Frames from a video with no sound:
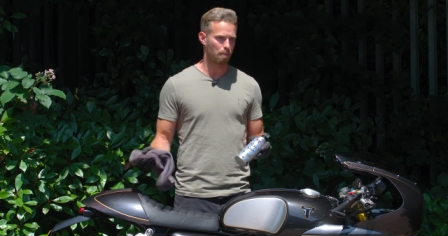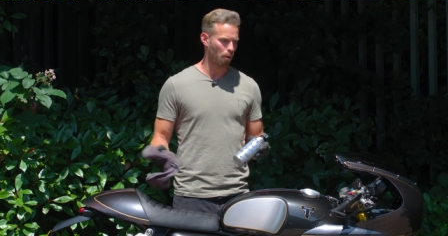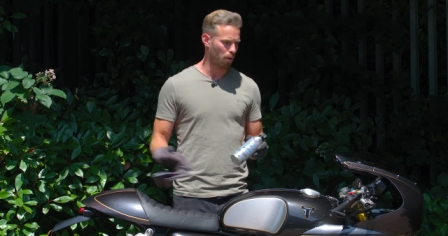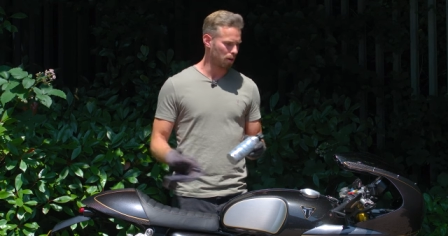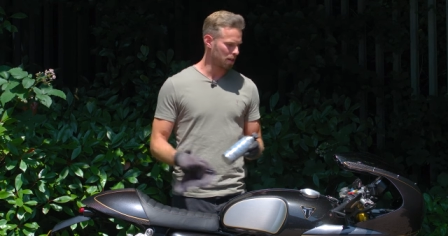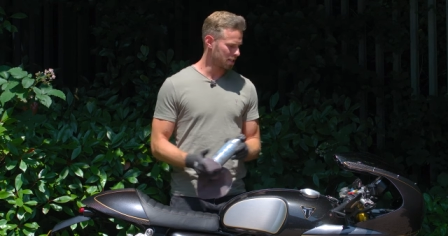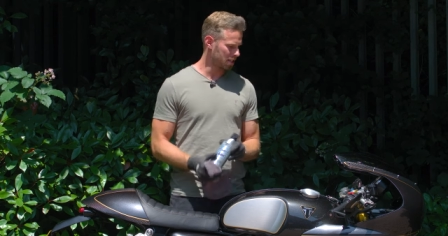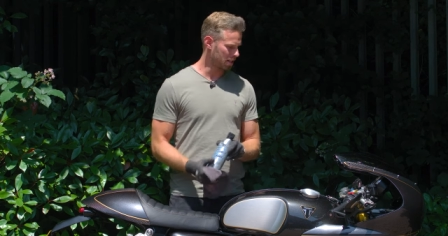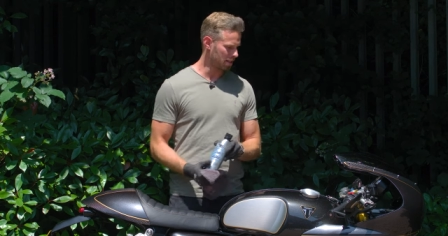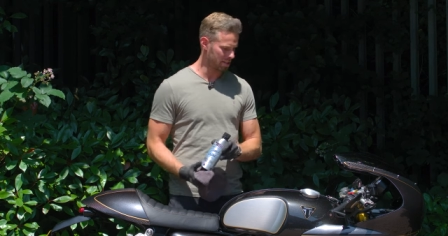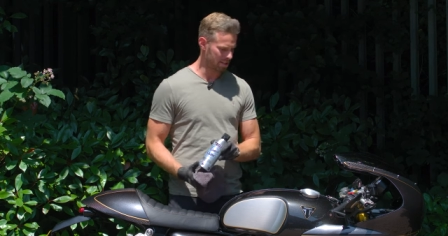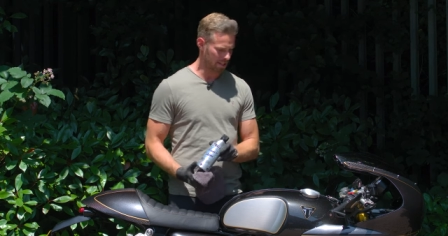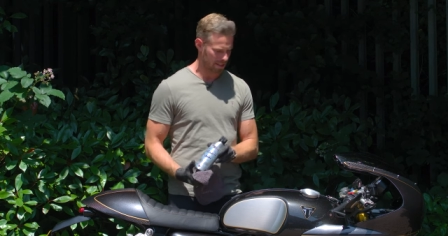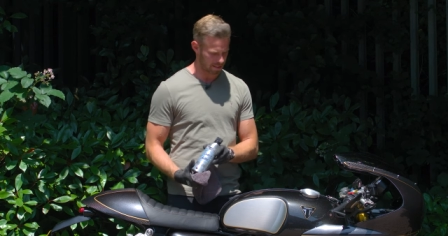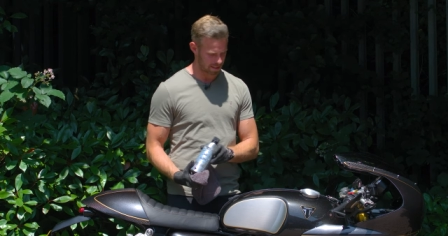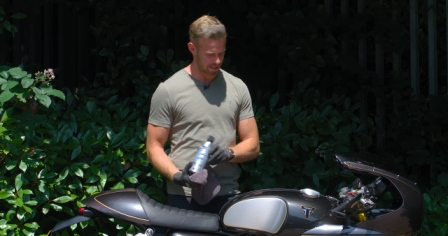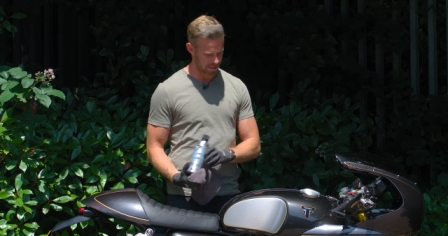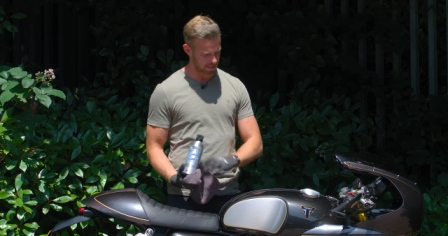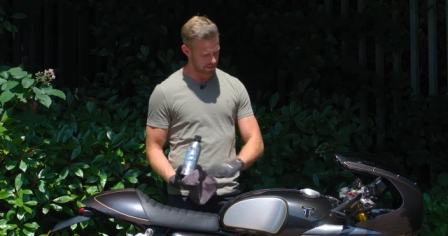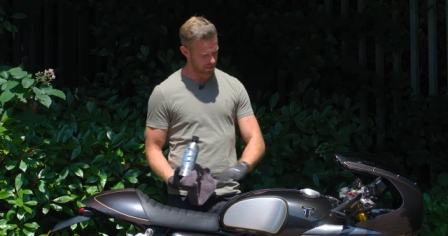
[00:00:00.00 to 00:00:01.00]
polish in the
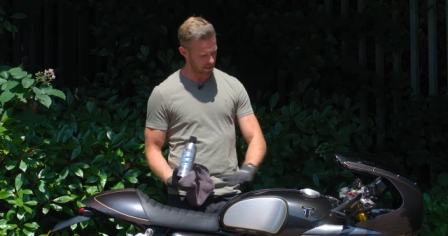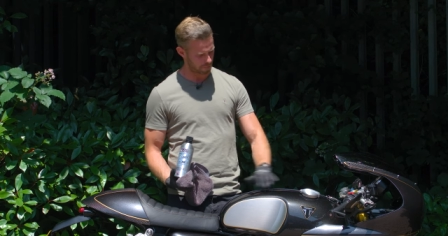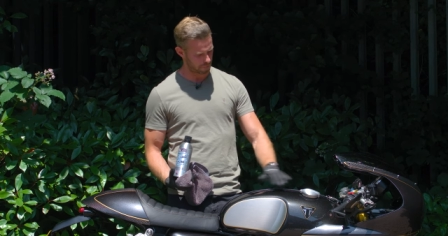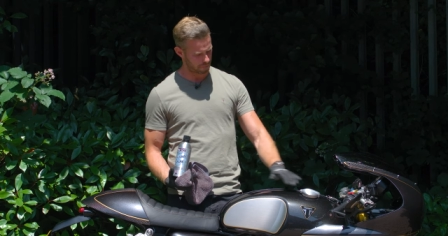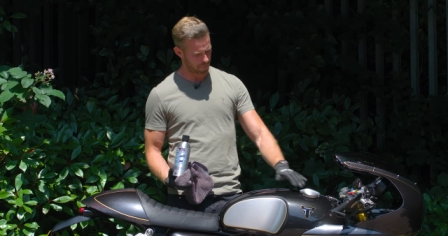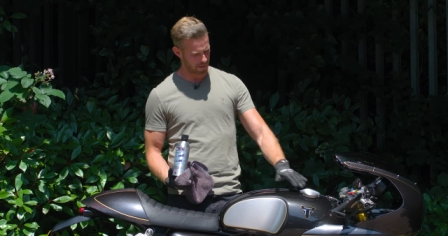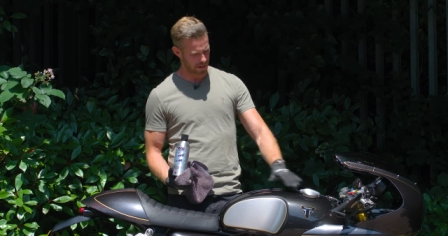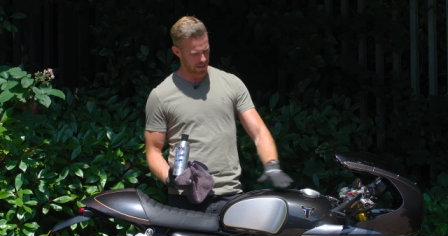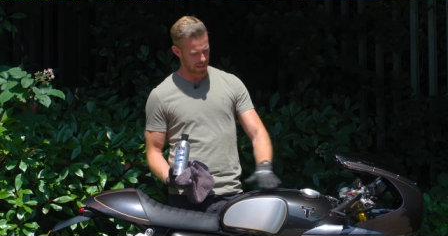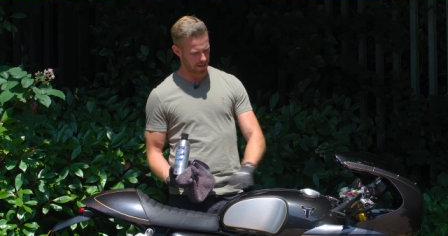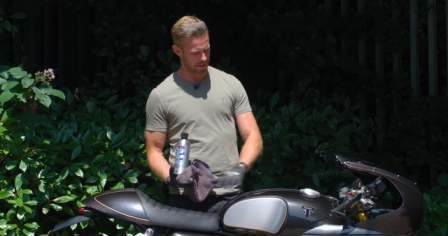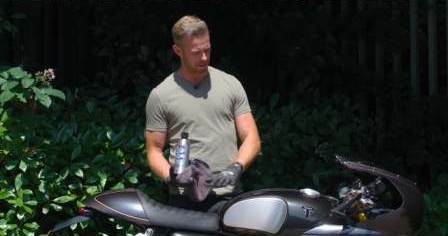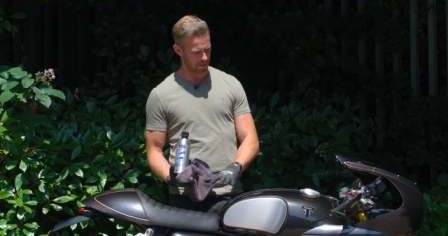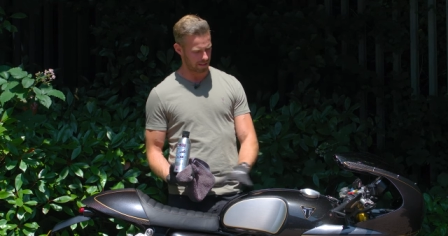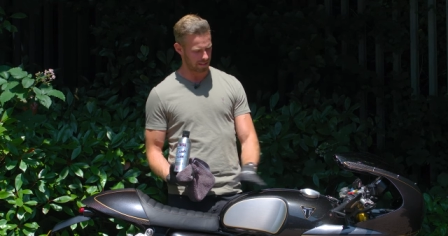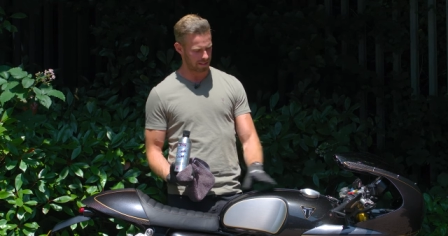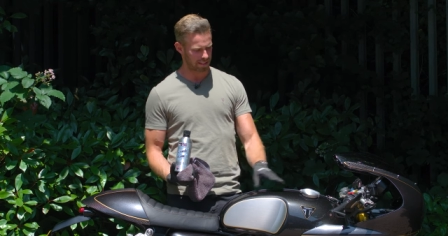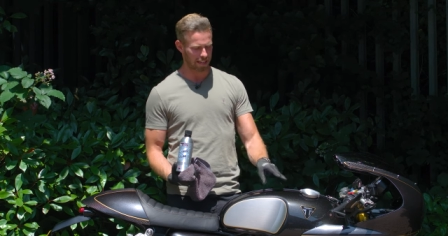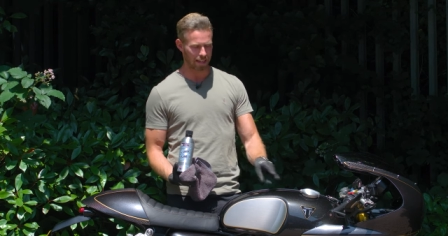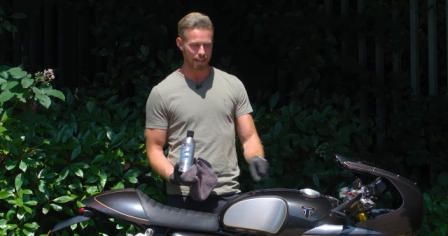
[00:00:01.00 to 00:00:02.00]
sense that it's going to fill in
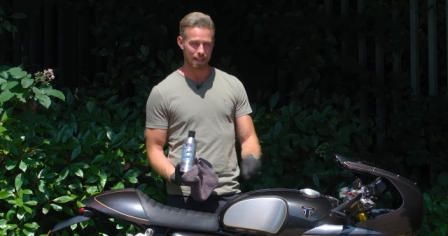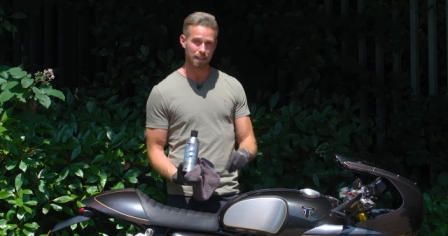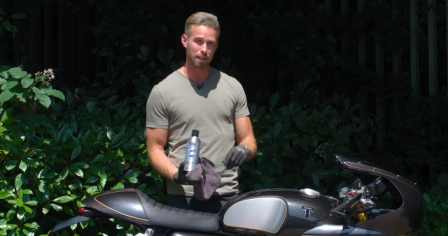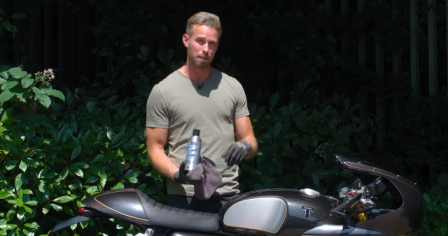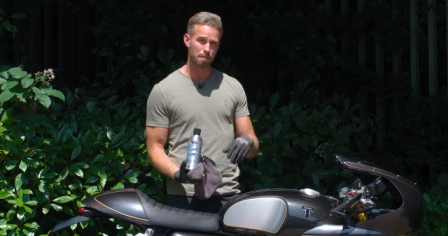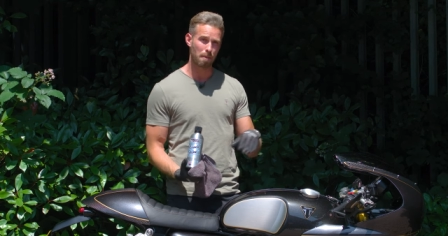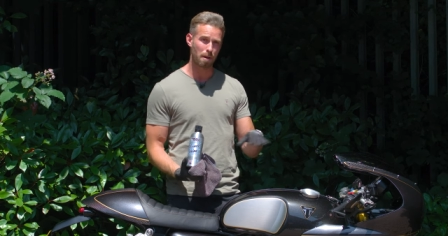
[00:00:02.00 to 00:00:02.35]
nicely any little